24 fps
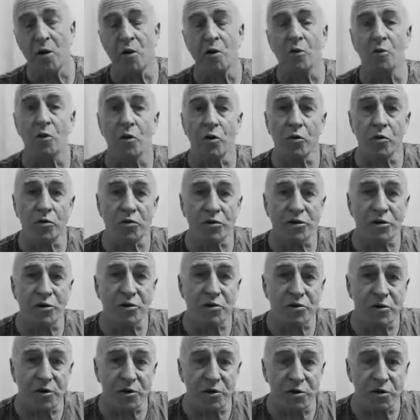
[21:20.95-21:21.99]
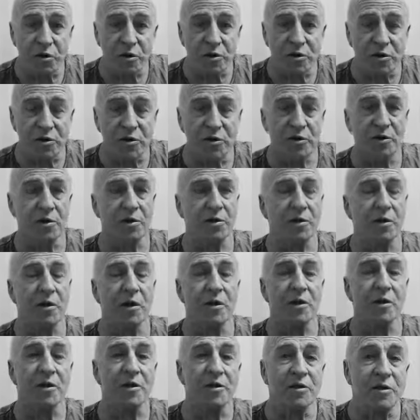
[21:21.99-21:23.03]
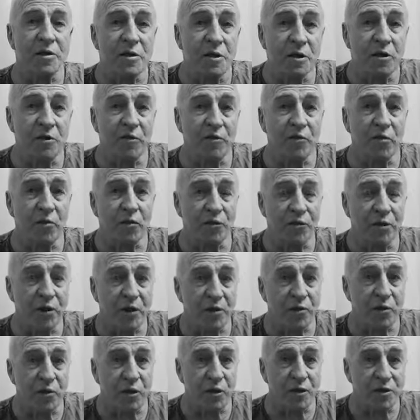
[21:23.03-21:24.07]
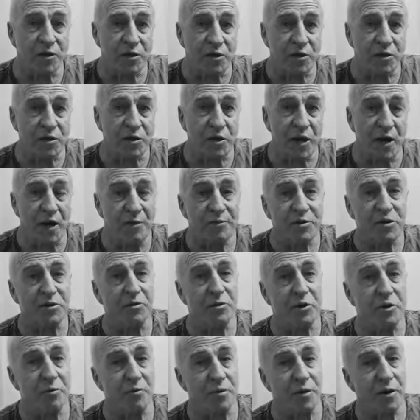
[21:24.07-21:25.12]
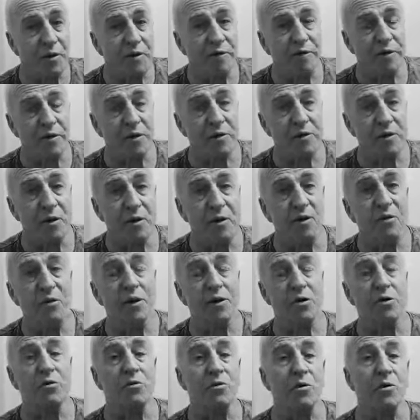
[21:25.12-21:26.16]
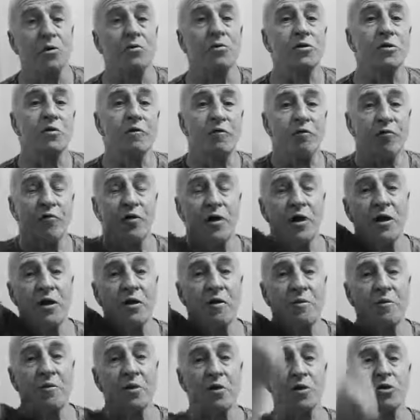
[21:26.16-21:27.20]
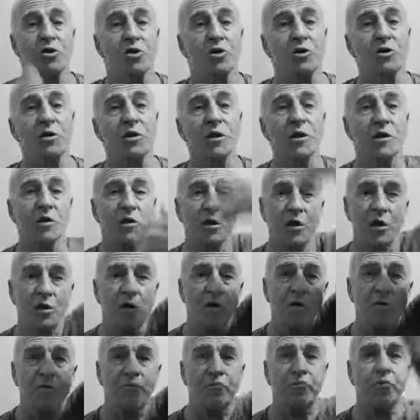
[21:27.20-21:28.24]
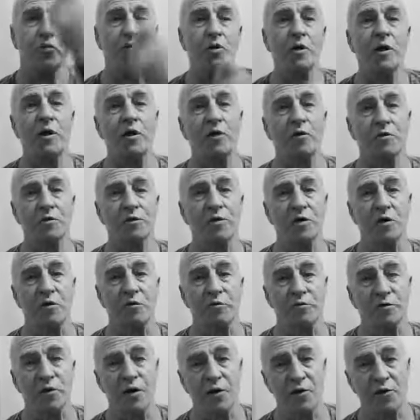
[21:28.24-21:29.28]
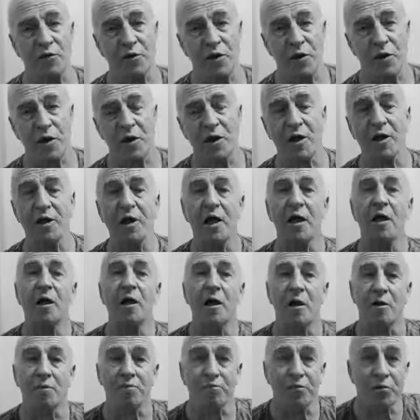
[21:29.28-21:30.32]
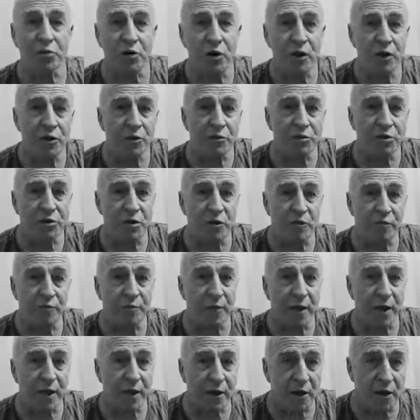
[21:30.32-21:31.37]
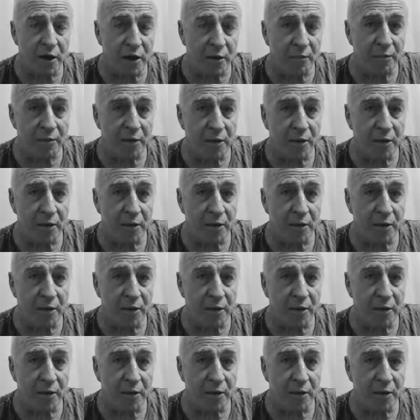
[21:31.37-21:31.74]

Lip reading: We also suggested that until you've got the equalization absolutely perfect, that you use the free immersion technique of pulling yourself down the line and pulling yourself back up.